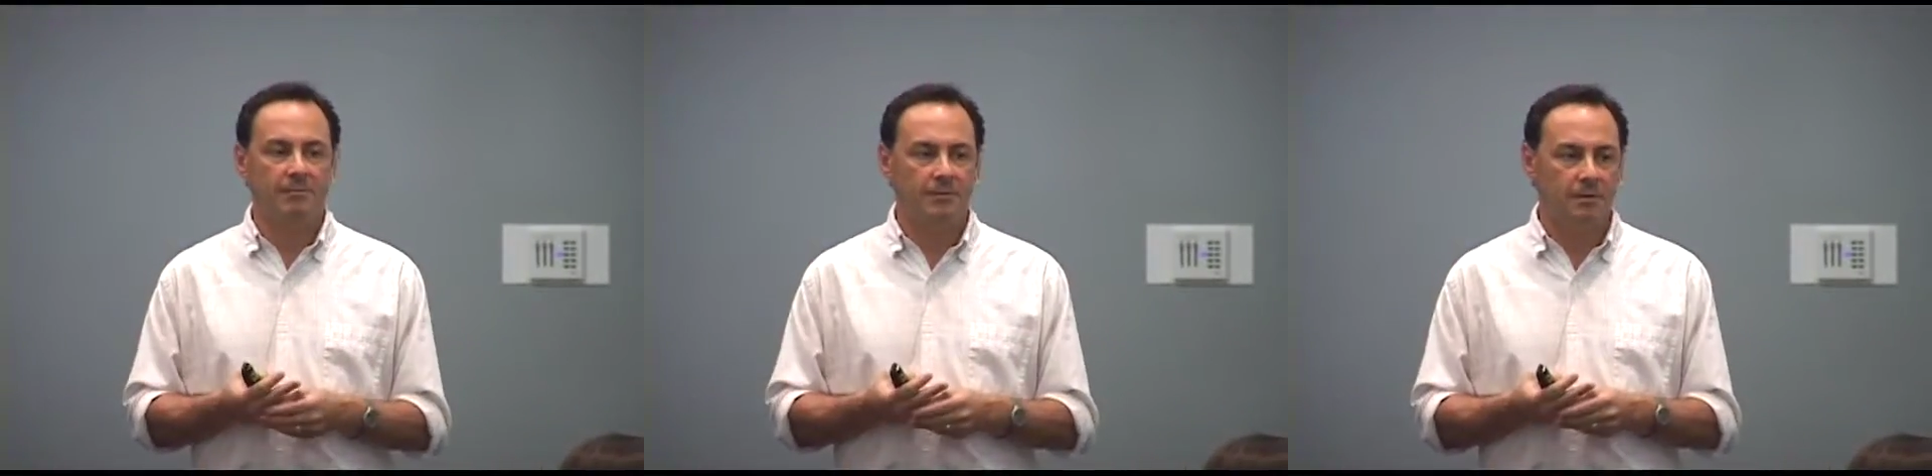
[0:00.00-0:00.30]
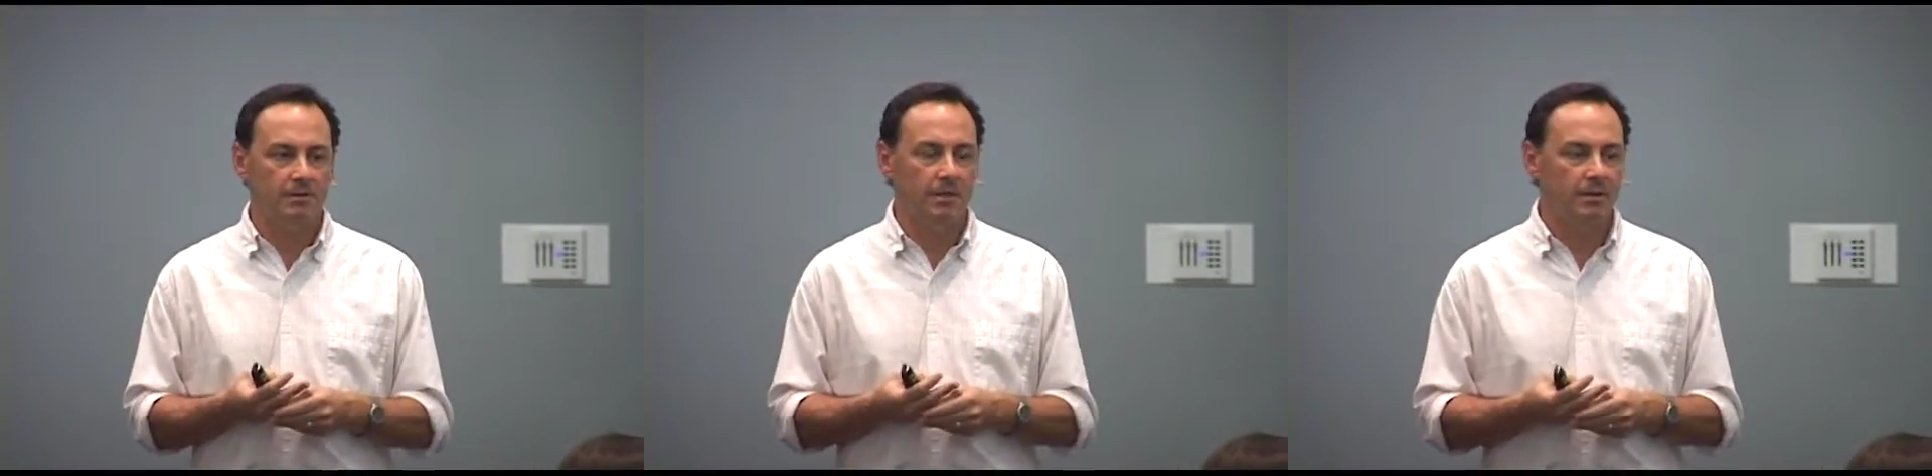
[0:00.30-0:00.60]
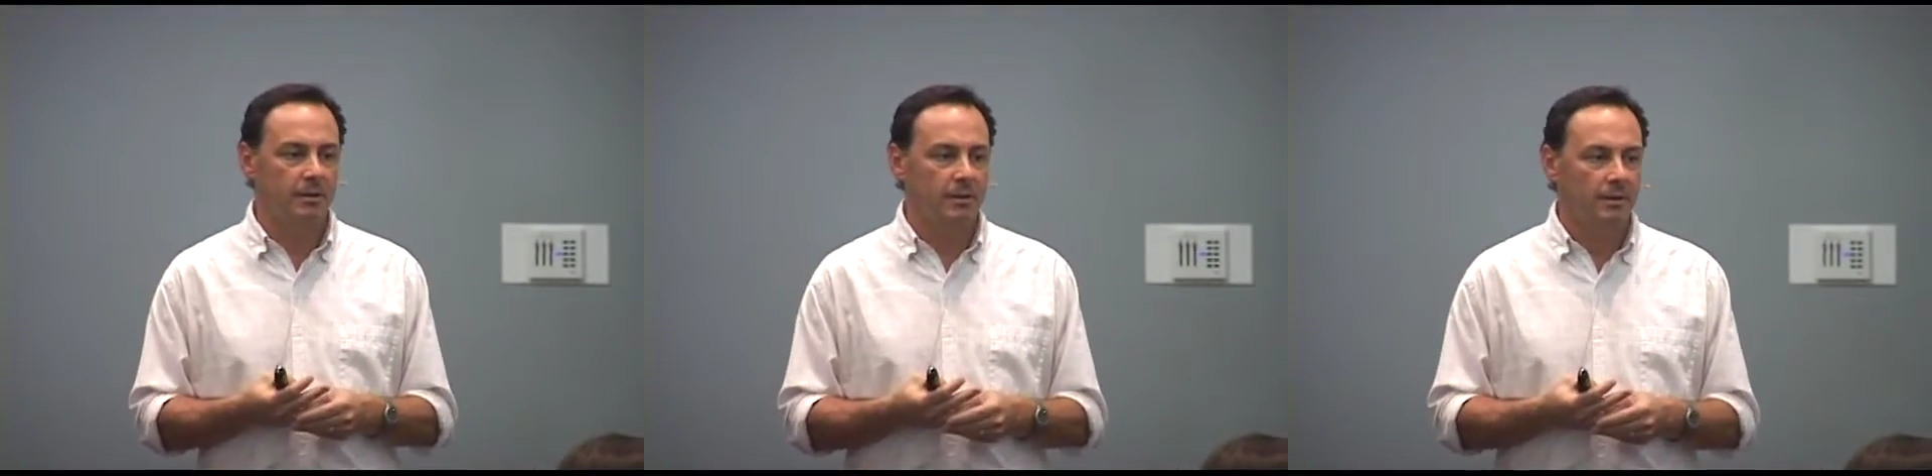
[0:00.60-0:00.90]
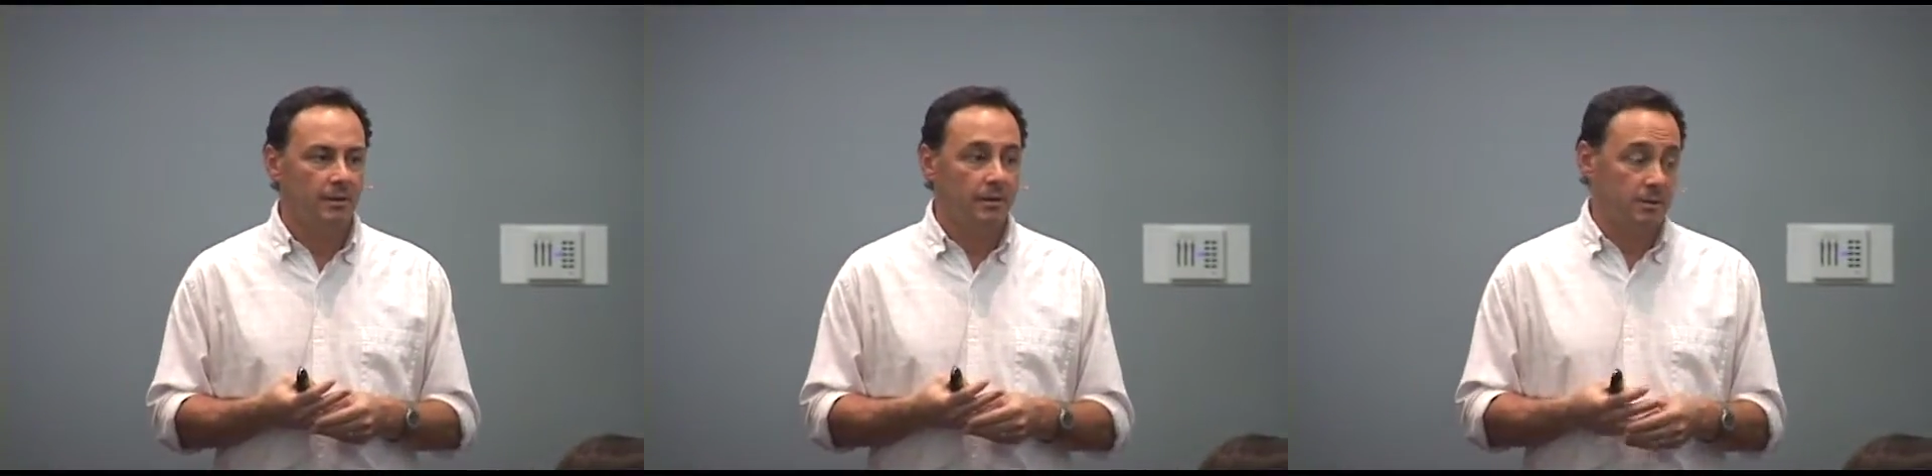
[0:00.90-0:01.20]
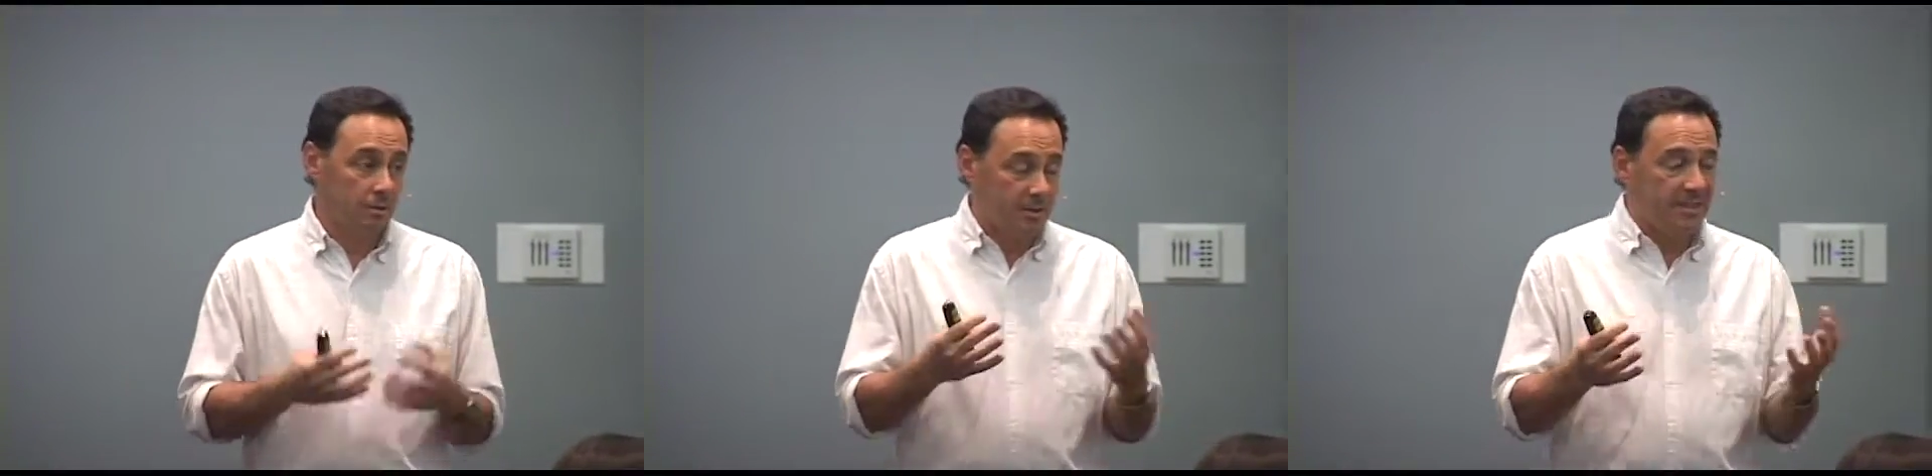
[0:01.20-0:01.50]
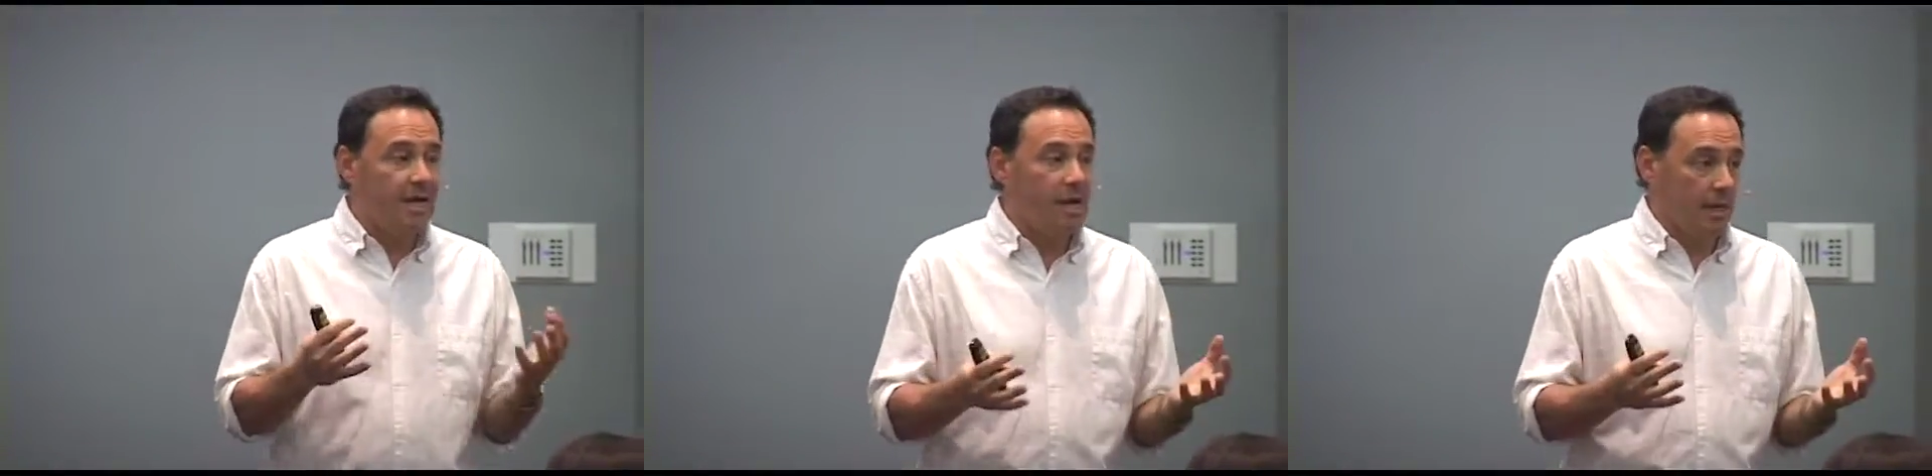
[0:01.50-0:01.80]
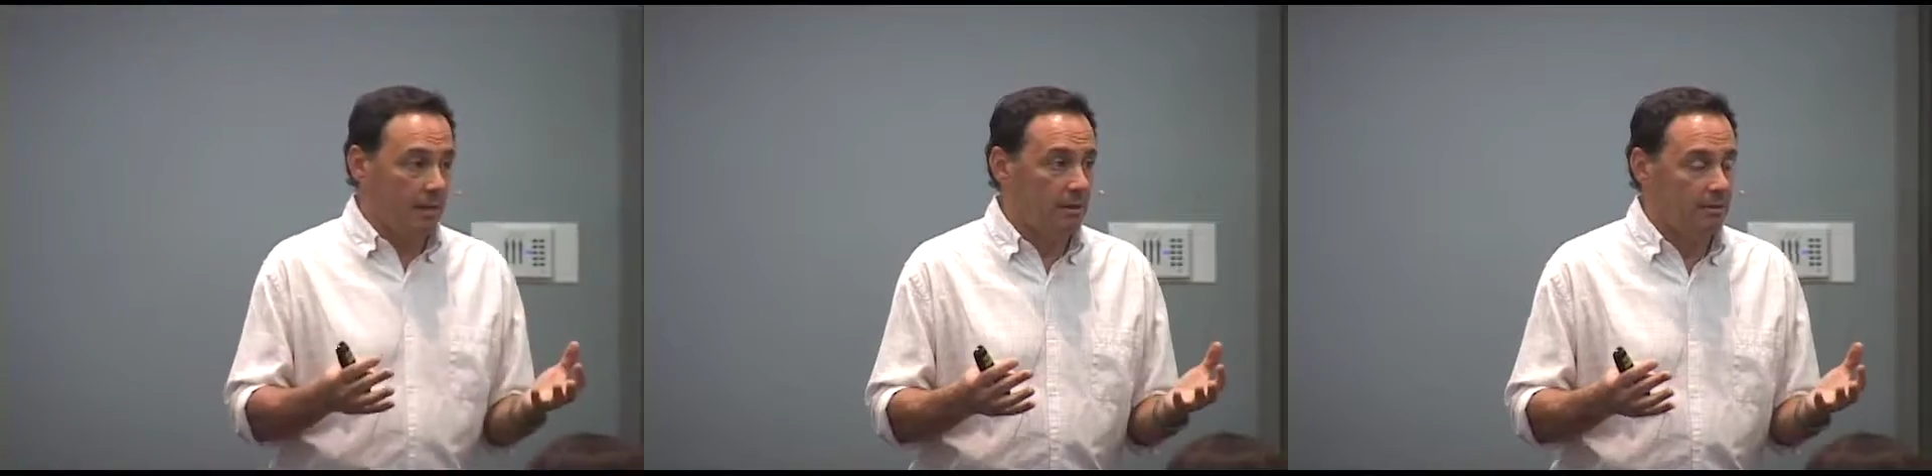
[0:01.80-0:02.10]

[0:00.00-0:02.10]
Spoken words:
feeling that you could die.